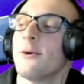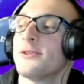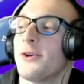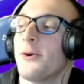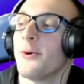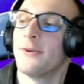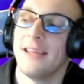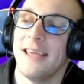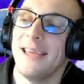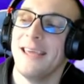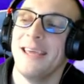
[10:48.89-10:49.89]
Oh, or
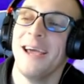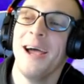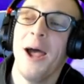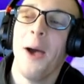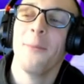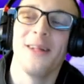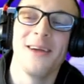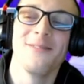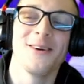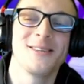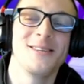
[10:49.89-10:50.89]
D, play
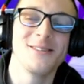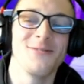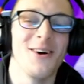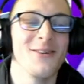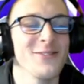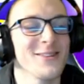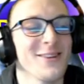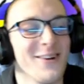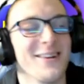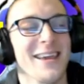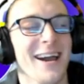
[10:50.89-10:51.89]
versus mode for
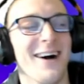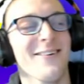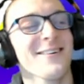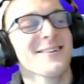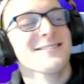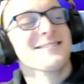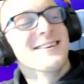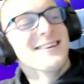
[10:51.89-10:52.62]
30 hours.